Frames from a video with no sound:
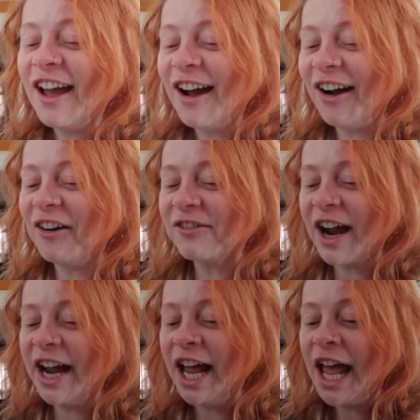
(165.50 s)
All
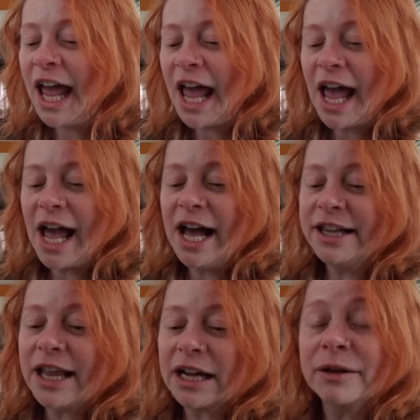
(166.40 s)
right. And
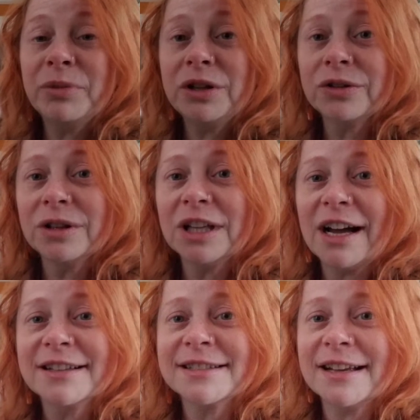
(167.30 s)
that can be
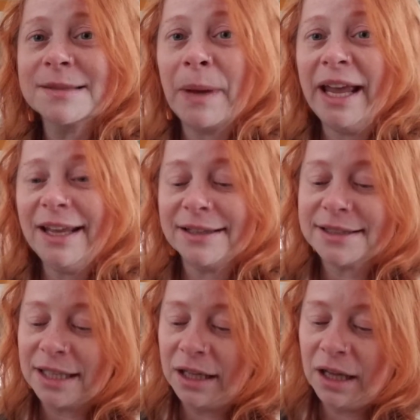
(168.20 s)
utilized as paint.
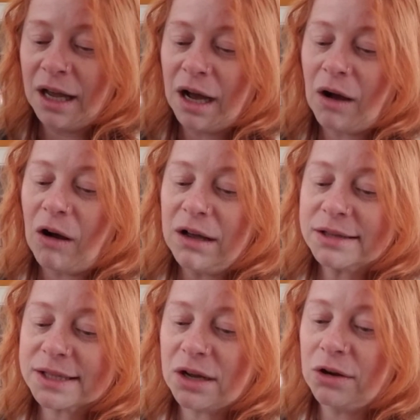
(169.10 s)

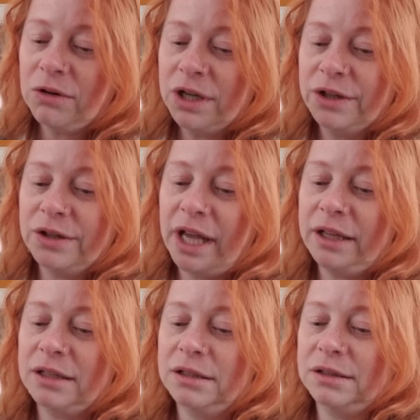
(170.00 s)
Also,
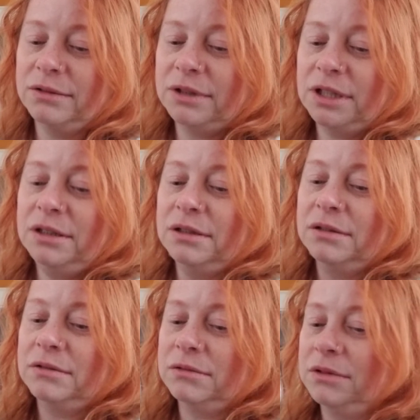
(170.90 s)
hey, Luna,
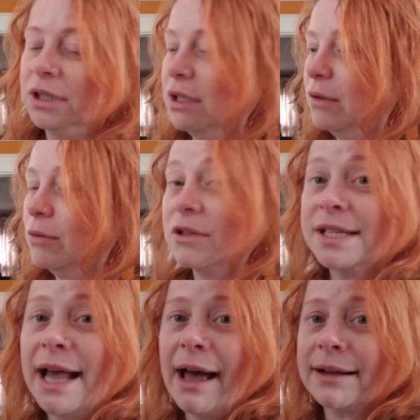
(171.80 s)
or
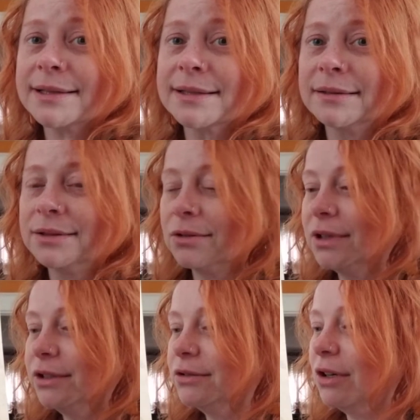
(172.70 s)
snacks. Don't
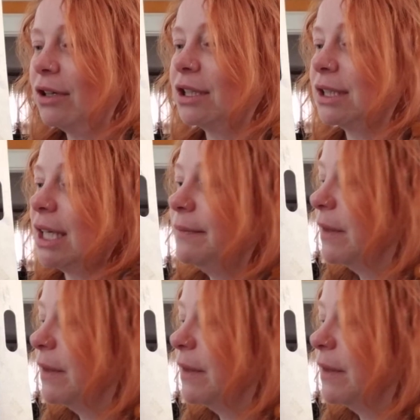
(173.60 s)
let your dog eat that.